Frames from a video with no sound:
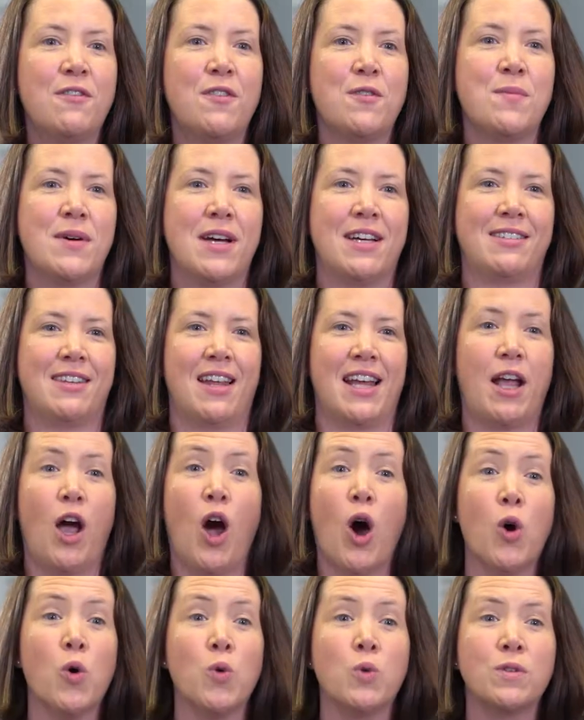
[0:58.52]
of them as like
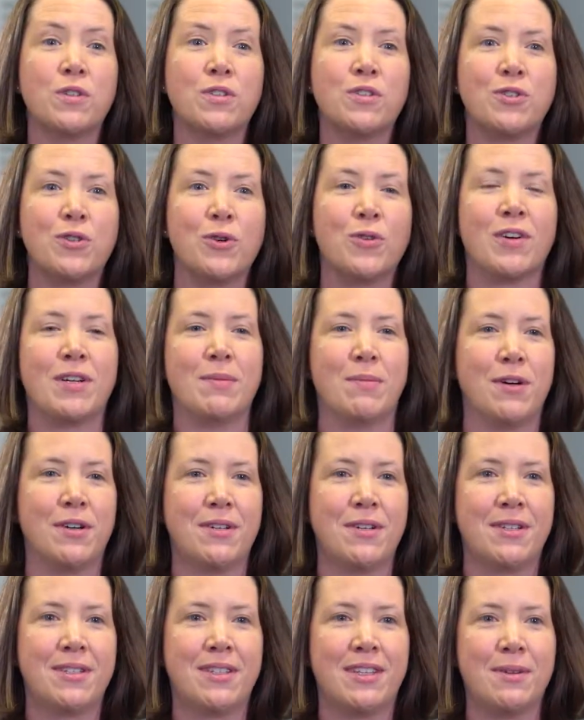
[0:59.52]
old
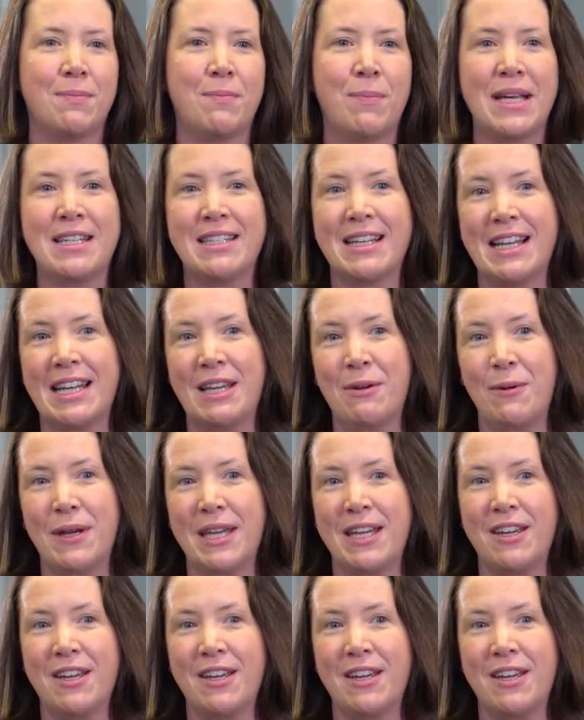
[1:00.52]
storybooks that basically we